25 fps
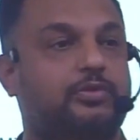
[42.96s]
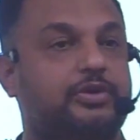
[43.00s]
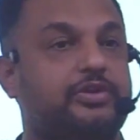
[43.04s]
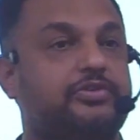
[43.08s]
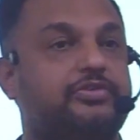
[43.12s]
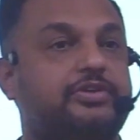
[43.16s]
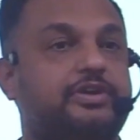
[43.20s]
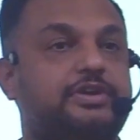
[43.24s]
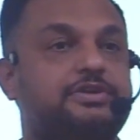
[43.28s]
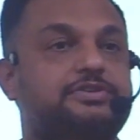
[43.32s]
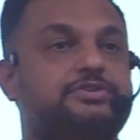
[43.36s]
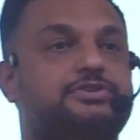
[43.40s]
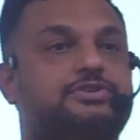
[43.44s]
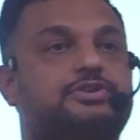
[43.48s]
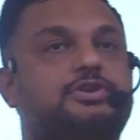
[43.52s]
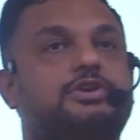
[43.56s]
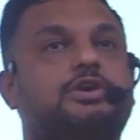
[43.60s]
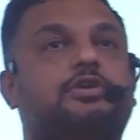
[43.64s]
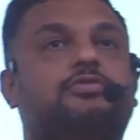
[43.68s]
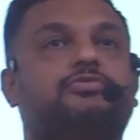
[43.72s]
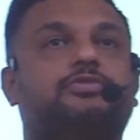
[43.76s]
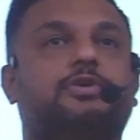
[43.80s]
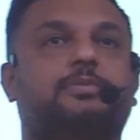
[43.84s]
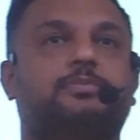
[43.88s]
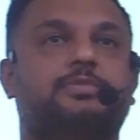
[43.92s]
what is the history
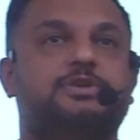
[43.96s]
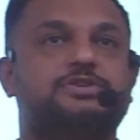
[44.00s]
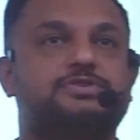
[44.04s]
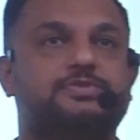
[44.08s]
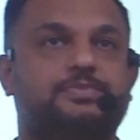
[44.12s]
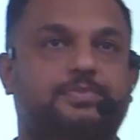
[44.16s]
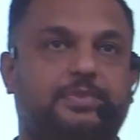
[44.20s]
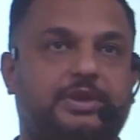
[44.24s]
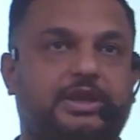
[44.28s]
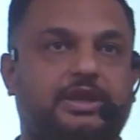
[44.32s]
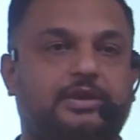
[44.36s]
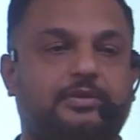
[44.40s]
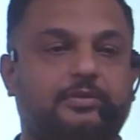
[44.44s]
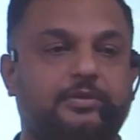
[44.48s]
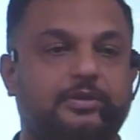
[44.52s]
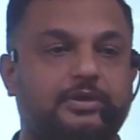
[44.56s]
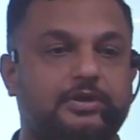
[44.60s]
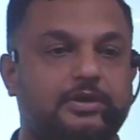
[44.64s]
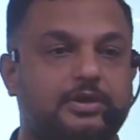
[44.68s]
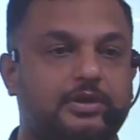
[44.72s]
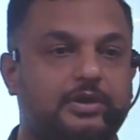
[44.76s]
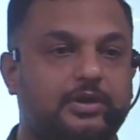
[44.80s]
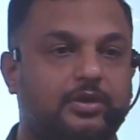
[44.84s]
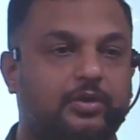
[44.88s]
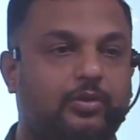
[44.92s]
of MSP,
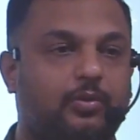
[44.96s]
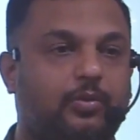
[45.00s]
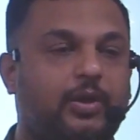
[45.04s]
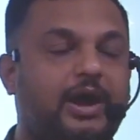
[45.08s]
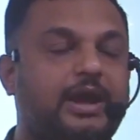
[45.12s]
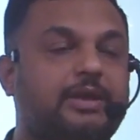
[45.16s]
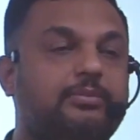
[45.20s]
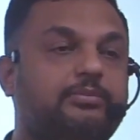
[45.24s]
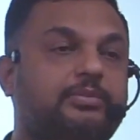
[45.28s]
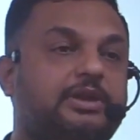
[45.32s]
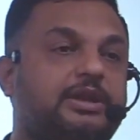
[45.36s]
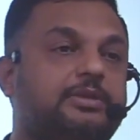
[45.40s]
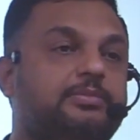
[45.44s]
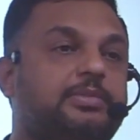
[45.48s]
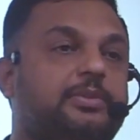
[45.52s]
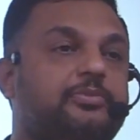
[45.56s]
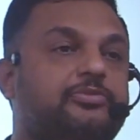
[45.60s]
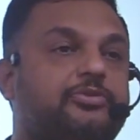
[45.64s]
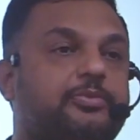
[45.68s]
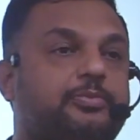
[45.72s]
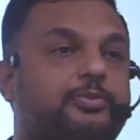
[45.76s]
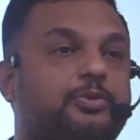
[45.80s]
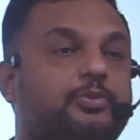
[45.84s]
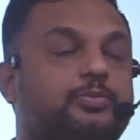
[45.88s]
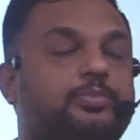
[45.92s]
why minimum
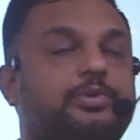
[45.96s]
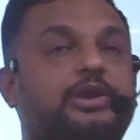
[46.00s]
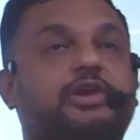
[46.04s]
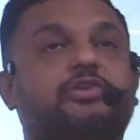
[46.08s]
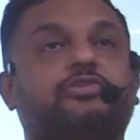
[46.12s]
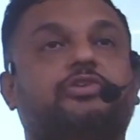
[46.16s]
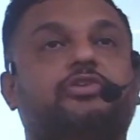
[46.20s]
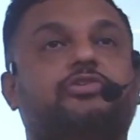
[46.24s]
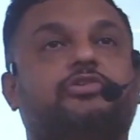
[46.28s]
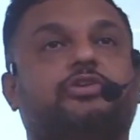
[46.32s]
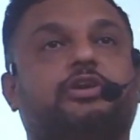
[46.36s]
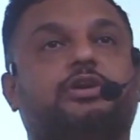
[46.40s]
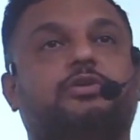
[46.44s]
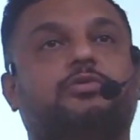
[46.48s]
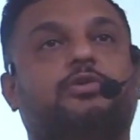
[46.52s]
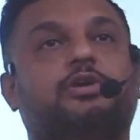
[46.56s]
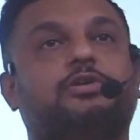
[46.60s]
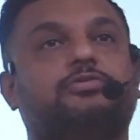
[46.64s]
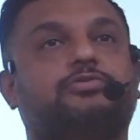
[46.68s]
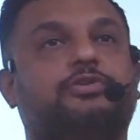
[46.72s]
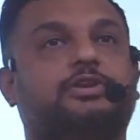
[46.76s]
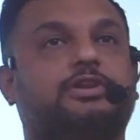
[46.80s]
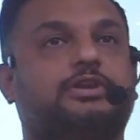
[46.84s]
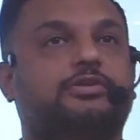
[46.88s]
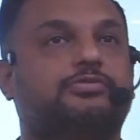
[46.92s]
support price is
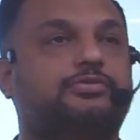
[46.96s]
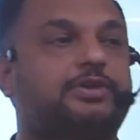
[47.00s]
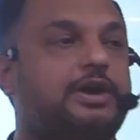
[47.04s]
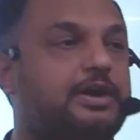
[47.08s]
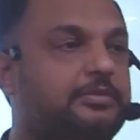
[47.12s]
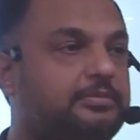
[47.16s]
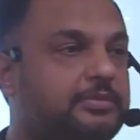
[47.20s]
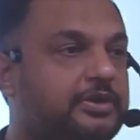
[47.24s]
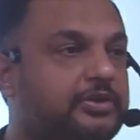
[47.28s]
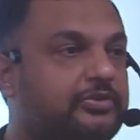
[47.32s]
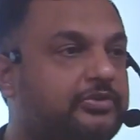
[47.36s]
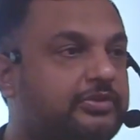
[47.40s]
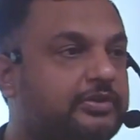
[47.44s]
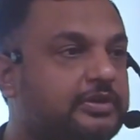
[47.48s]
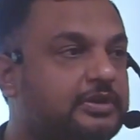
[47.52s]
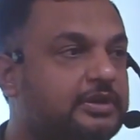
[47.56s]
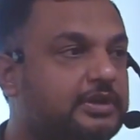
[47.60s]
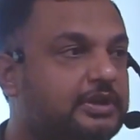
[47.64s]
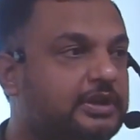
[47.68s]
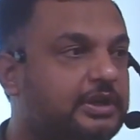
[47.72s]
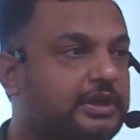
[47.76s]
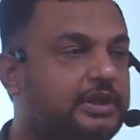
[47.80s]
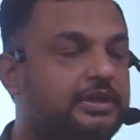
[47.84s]
required for the farmers.